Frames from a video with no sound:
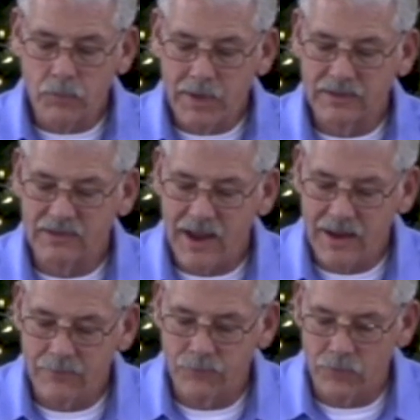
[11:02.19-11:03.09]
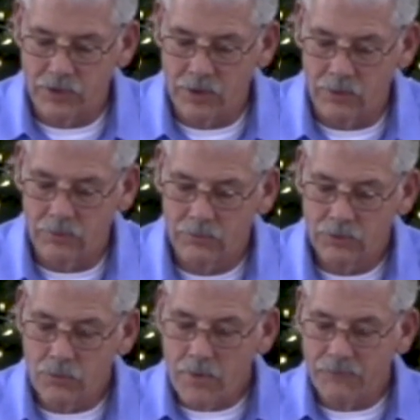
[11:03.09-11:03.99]
will be a sign for you.
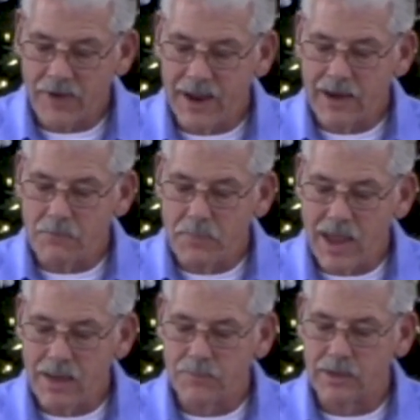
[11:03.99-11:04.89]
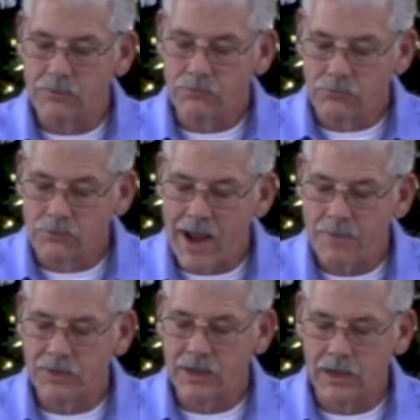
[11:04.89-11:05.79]
You will find a baby
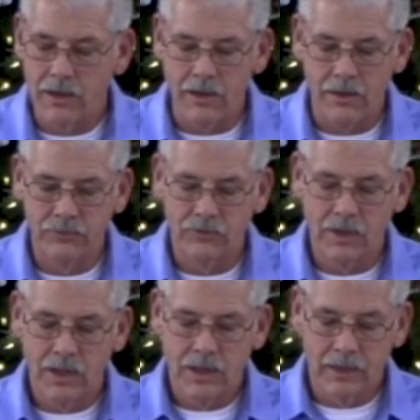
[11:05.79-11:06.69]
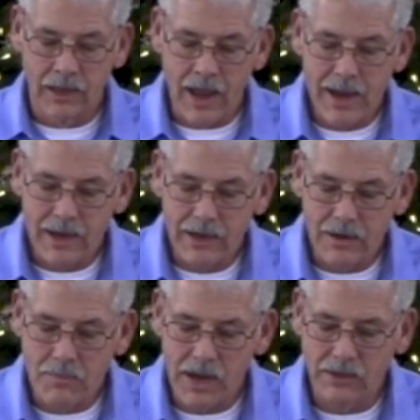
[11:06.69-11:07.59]
wrapped in cloths, lying
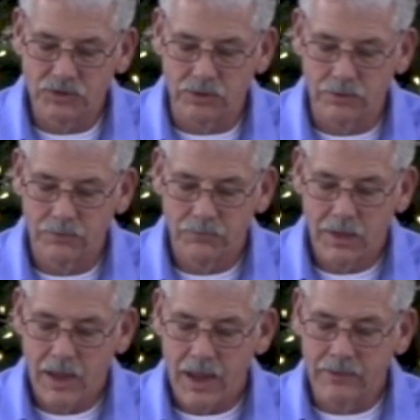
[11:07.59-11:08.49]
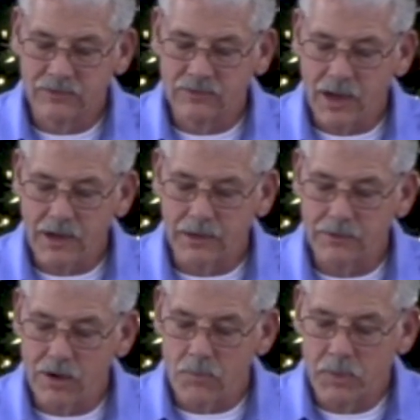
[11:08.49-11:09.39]
in a manger. And
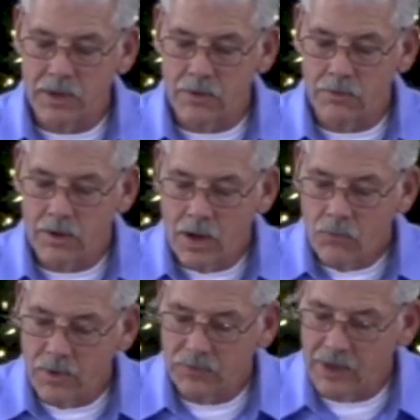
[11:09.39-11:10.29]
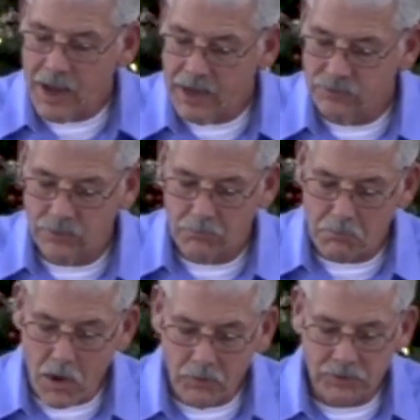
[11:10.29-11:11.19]
suddenly there appeared with the angel a
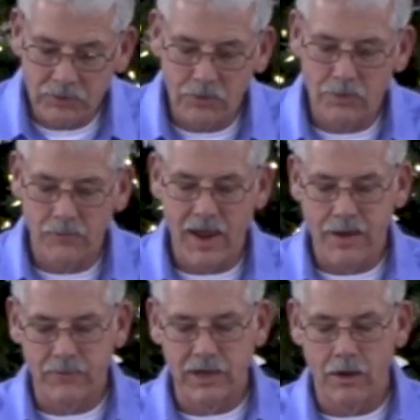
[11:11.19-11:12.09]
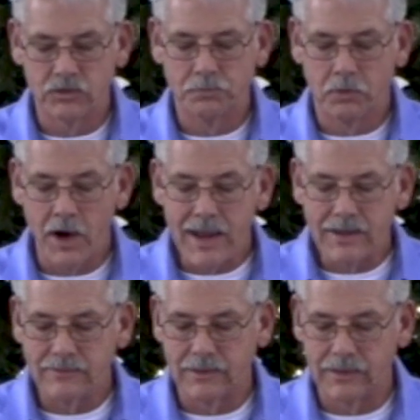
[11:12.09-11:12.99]
multitude of heavenly hosts
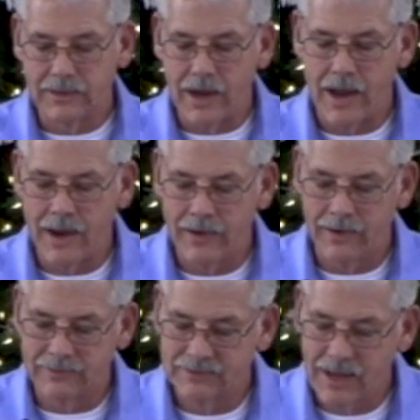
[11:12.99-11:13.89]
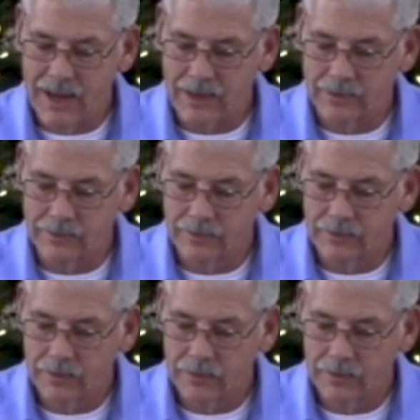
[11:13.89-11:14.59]
praising God and saying,